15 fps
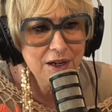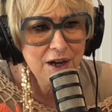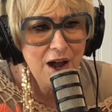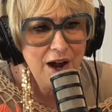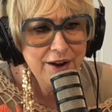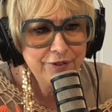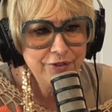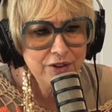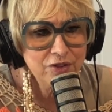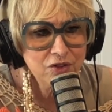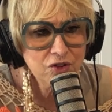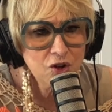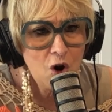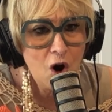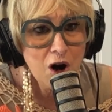kind of a
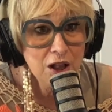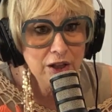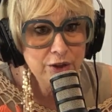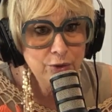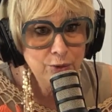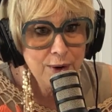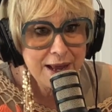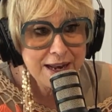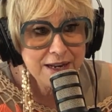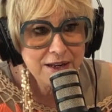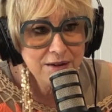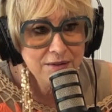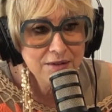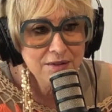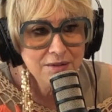scarlet red
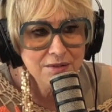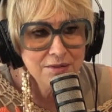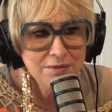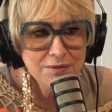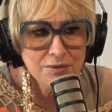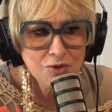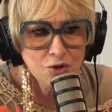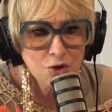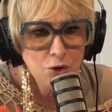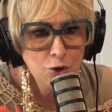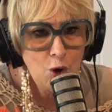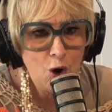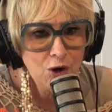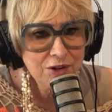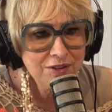
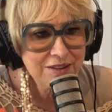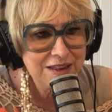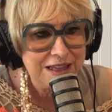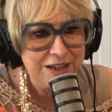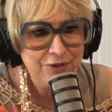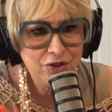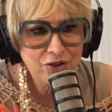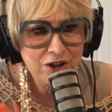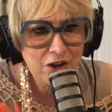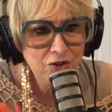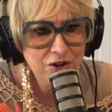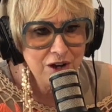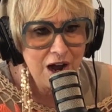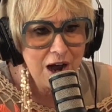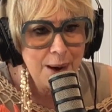long sleeve shell
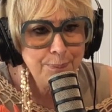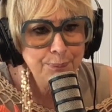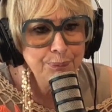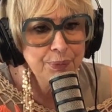top,